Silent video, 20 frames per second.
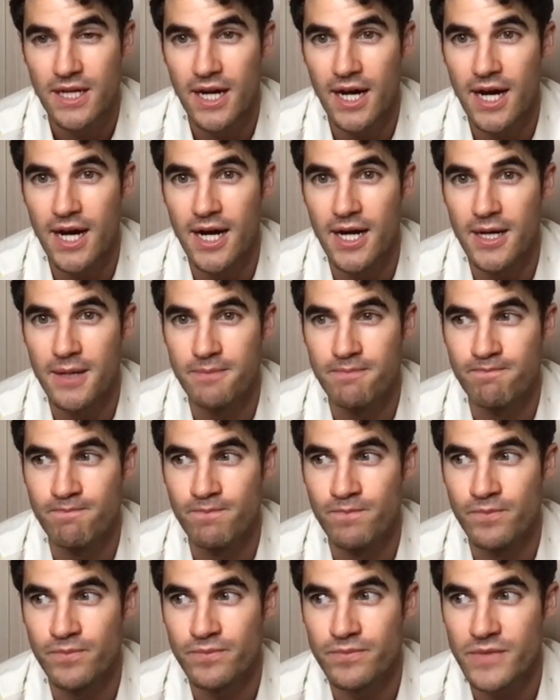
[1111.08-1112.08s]

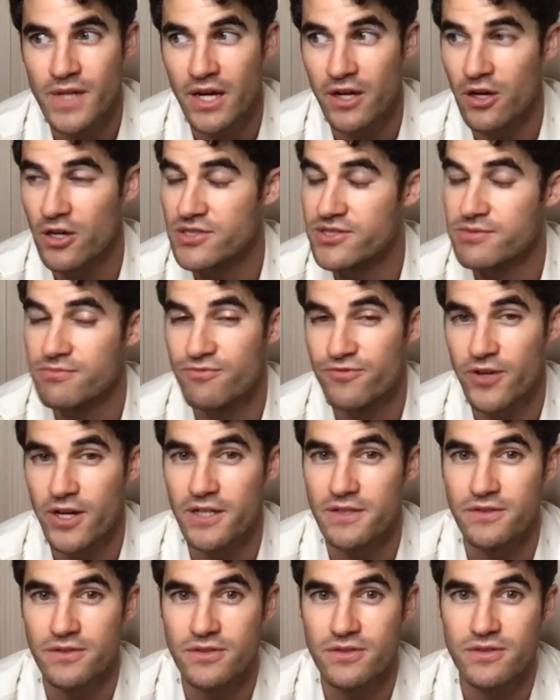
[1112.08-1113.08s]
I called some
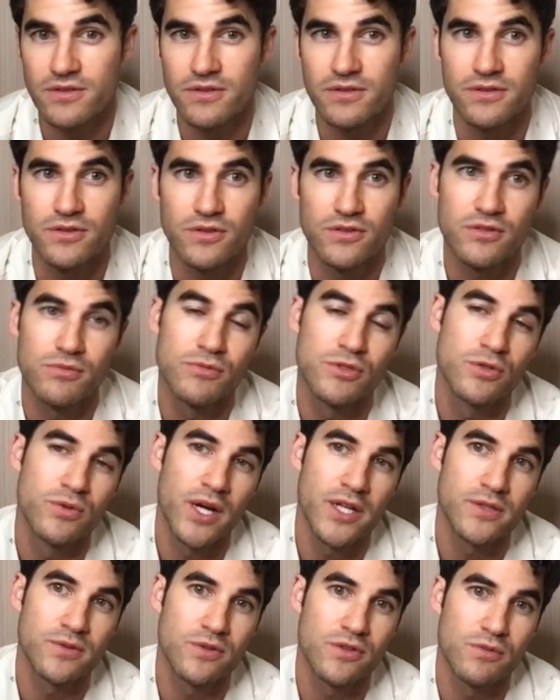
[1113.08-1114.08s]
friends to do some
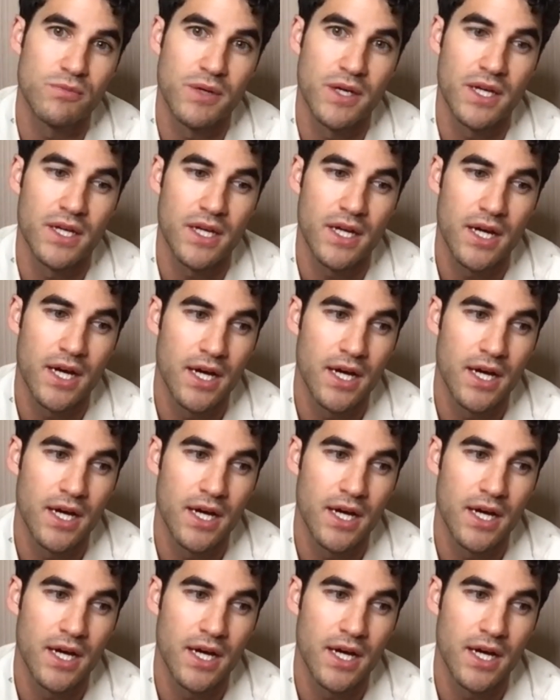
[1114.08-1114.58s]
duets with me.